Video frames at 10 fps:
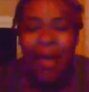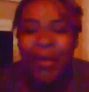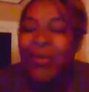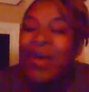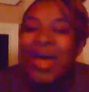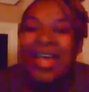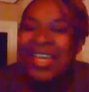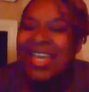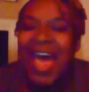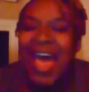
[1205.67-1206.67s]

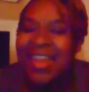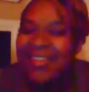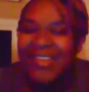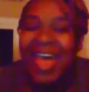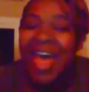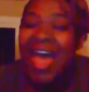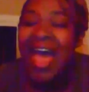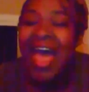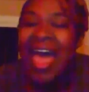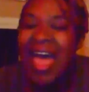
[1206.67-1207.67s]
What kind of
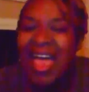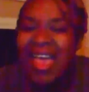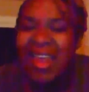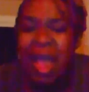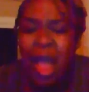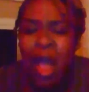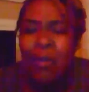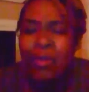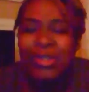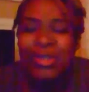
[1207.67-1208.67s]
God
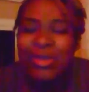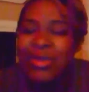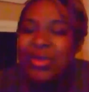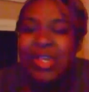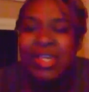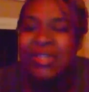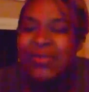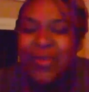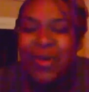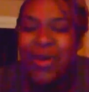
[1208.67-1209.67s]
will do
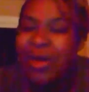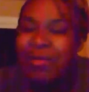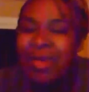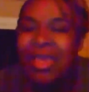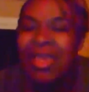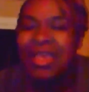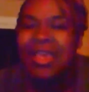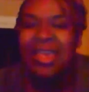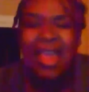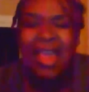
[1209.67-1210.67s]
this for
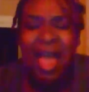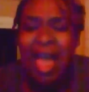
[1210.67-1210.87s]
me?